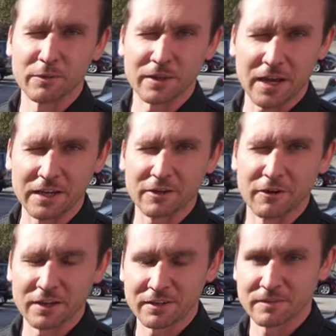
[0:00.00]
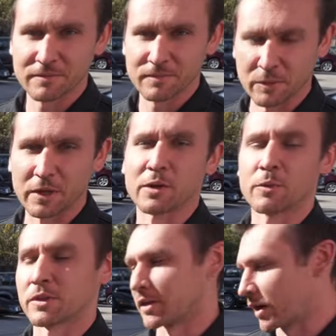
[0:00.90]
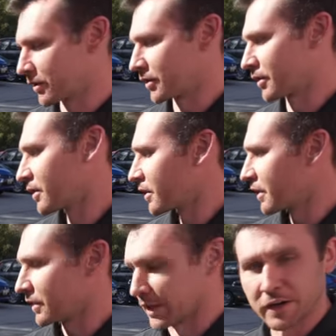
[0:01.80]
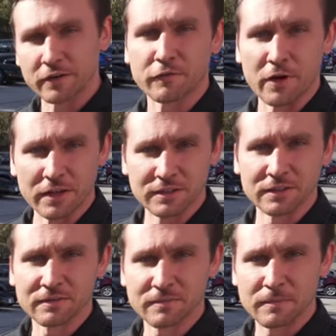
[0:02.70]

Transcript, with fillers: it with 80 grit, and we hit it with another layer of resin